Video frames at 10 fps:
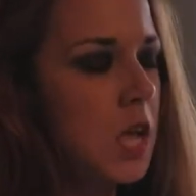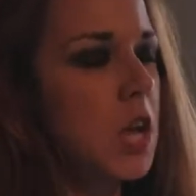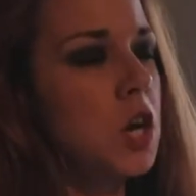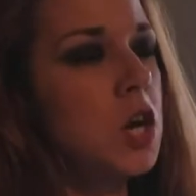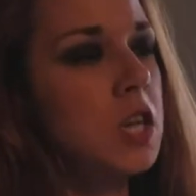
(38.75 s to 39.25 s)

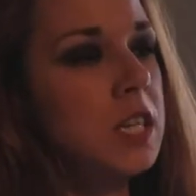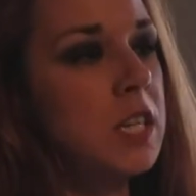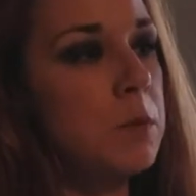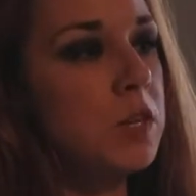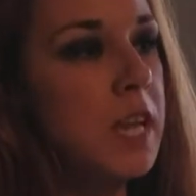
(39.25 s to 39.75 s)
It occurred
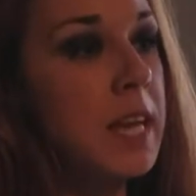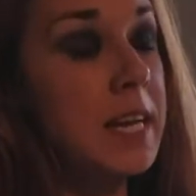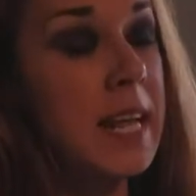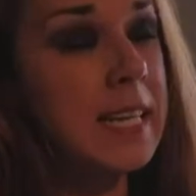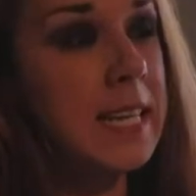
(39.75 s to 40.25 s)
December 2nd,
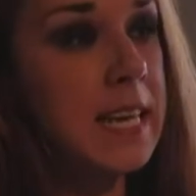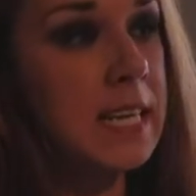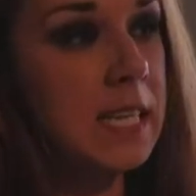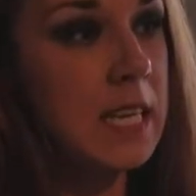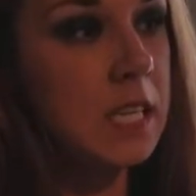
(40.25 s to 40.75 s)

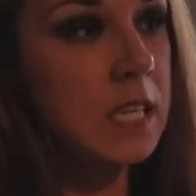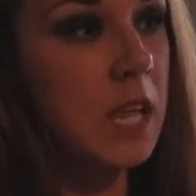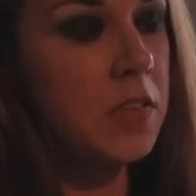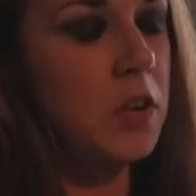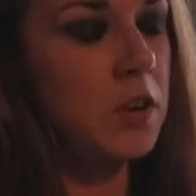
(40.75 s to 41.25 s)
1986
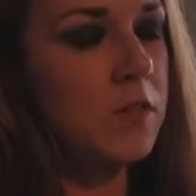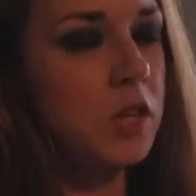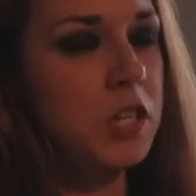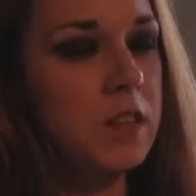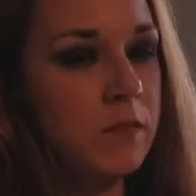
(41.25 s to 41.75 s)
at the
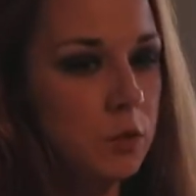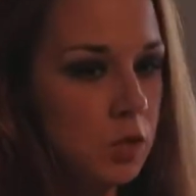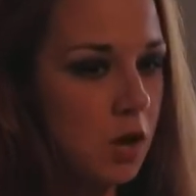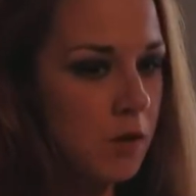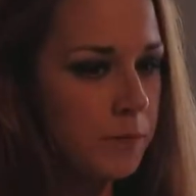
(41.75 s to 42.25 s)
University of
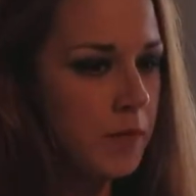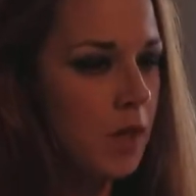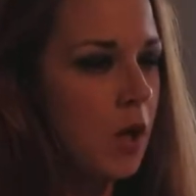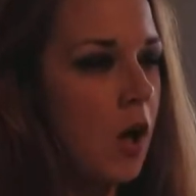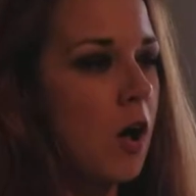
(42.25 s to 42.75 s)
Utah
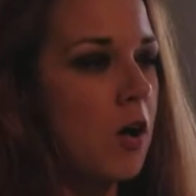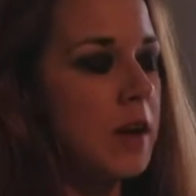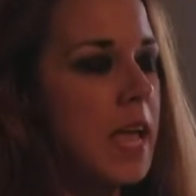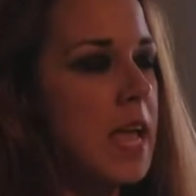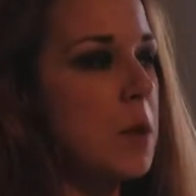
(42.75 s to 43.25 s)

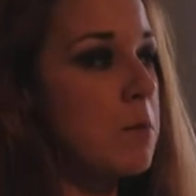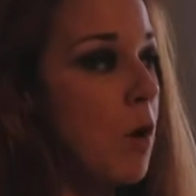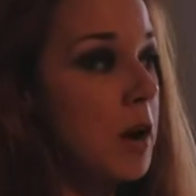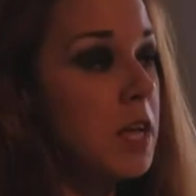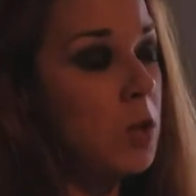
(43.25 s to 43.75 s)
on a
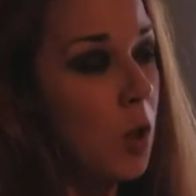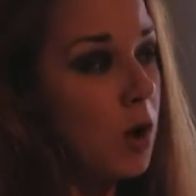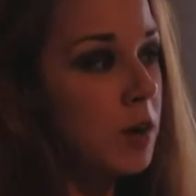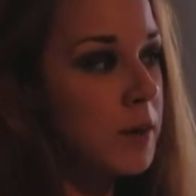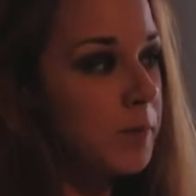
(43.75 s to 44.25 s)
Barney Clark.